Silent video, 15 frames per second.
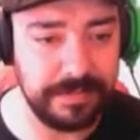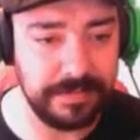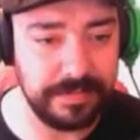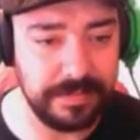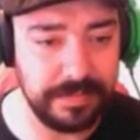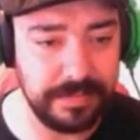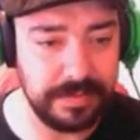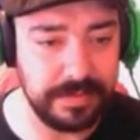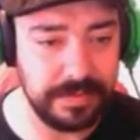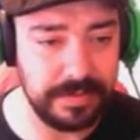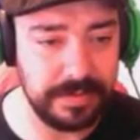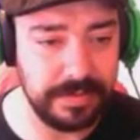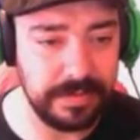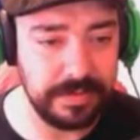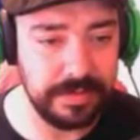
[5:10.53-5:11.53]

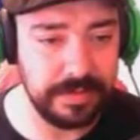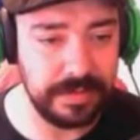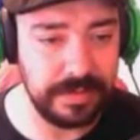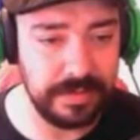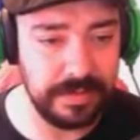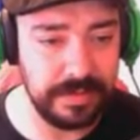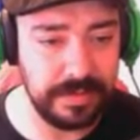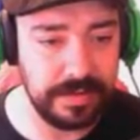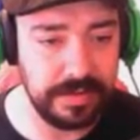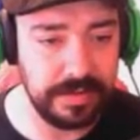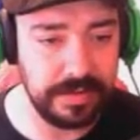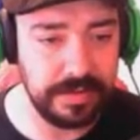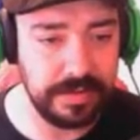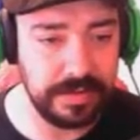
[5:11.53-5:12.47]
[no speech]